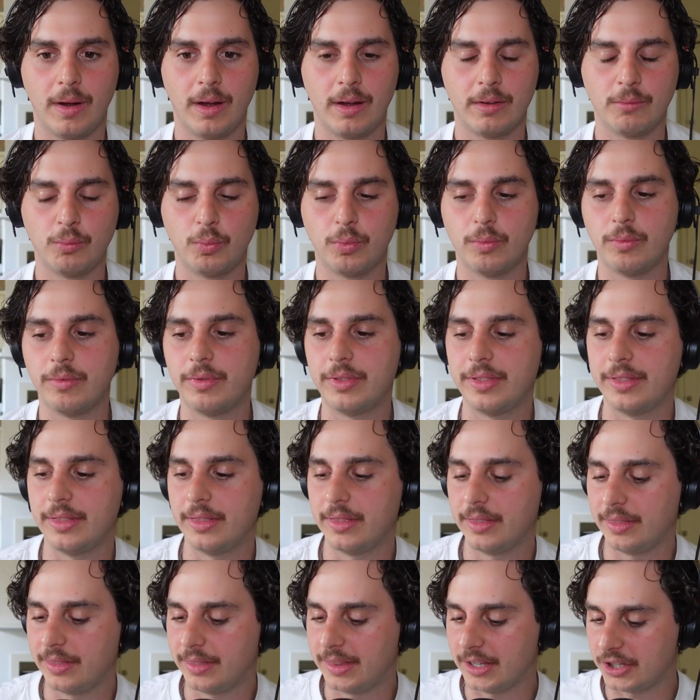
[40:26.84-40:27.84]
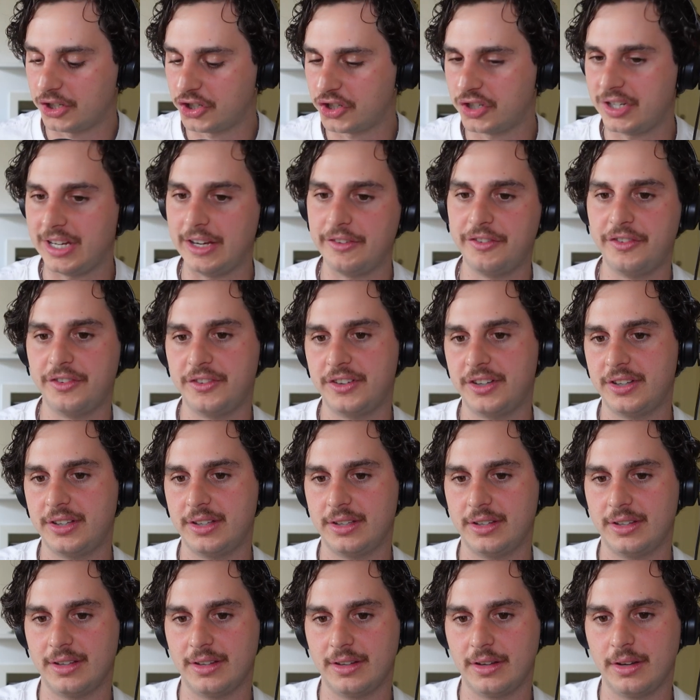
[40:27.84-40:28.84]
the
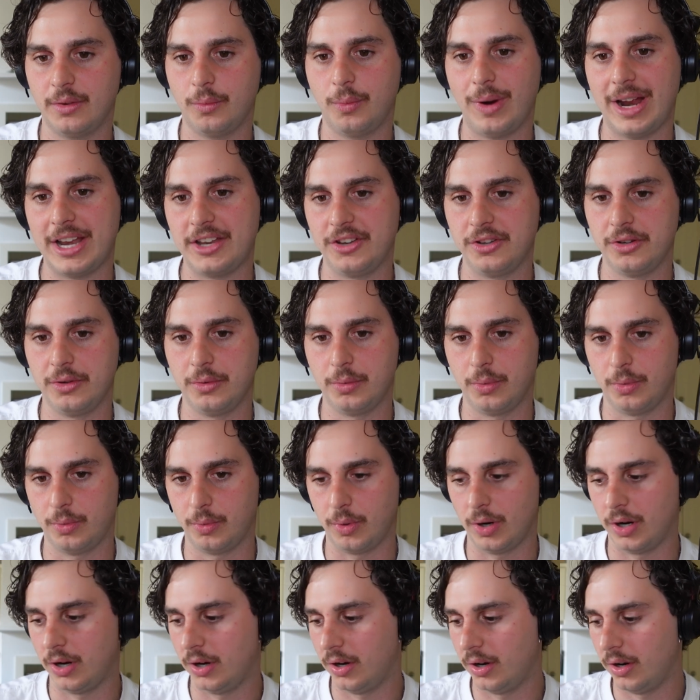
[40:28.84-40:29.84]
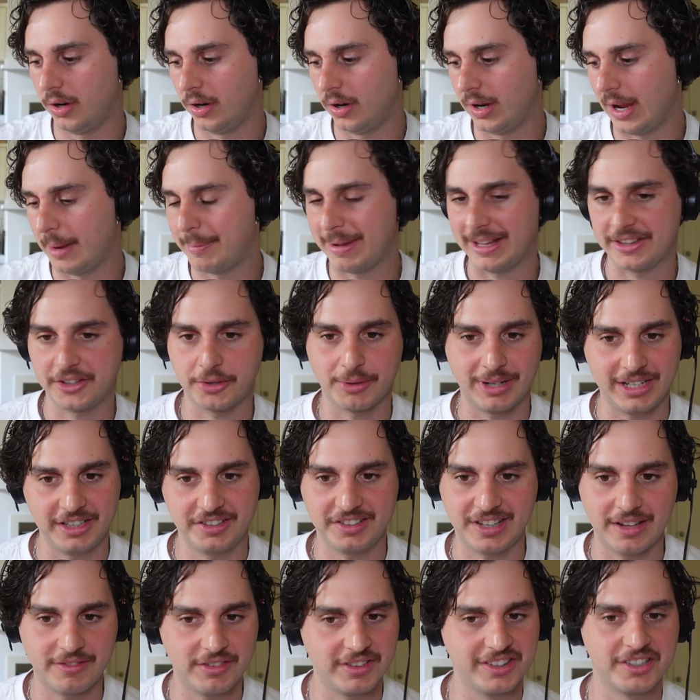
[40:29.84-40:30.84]
shift when you were about
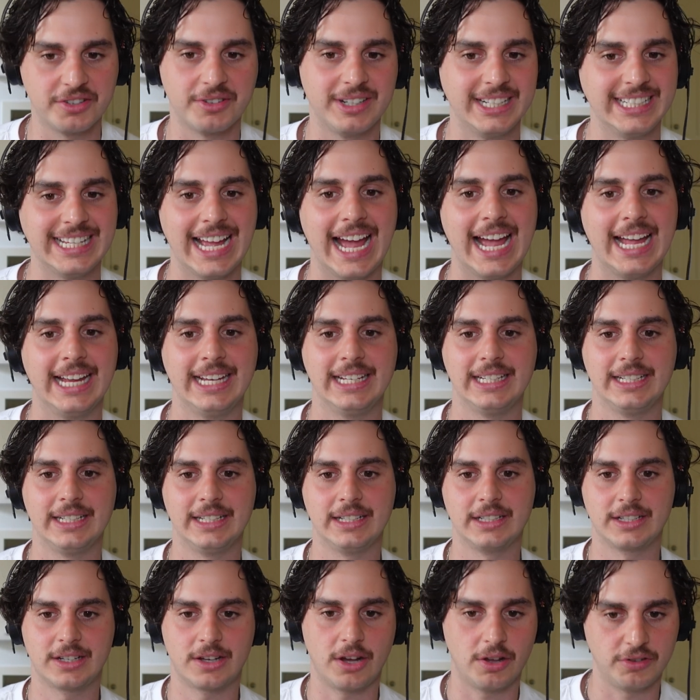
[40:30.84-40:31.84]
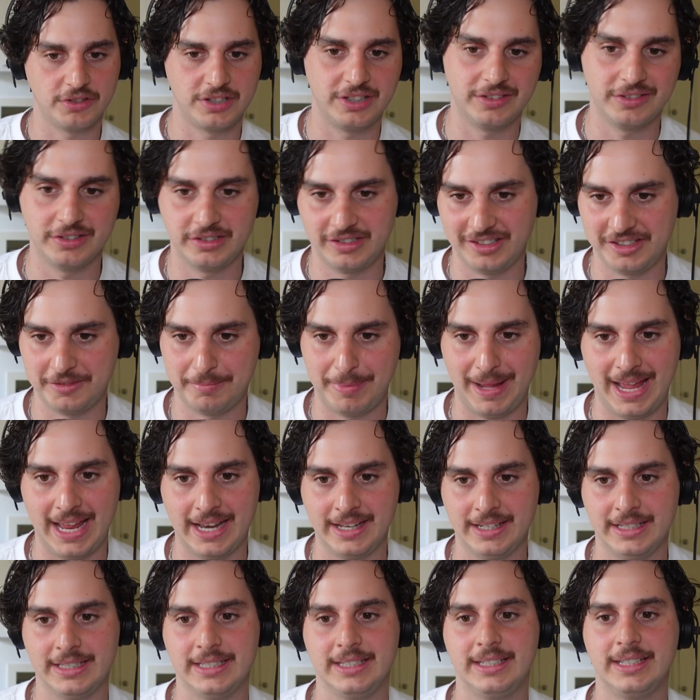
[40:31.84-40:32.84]
27, 28, Cold Chisel
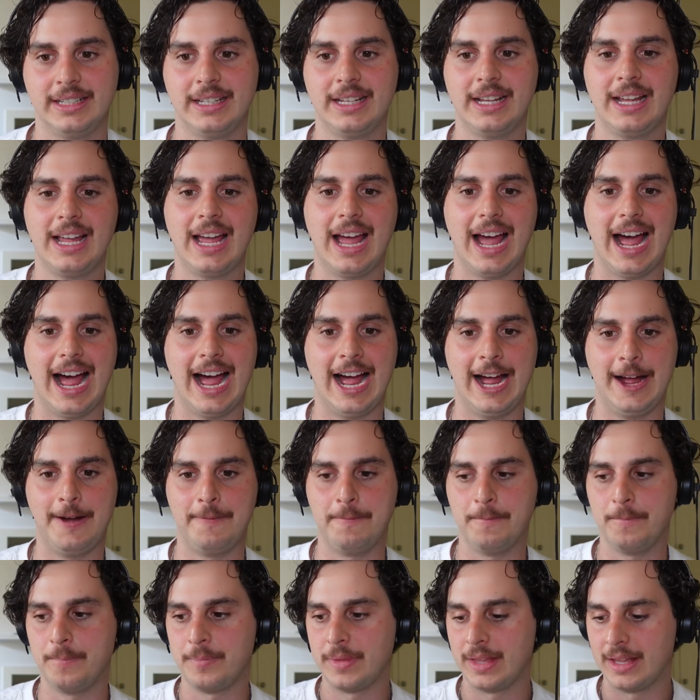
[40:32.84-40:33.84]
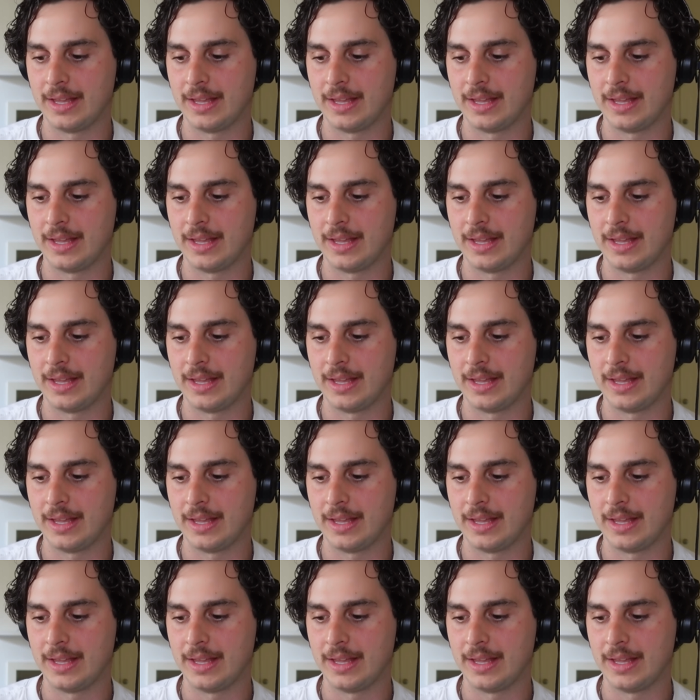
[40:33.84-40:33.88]
disbanded. I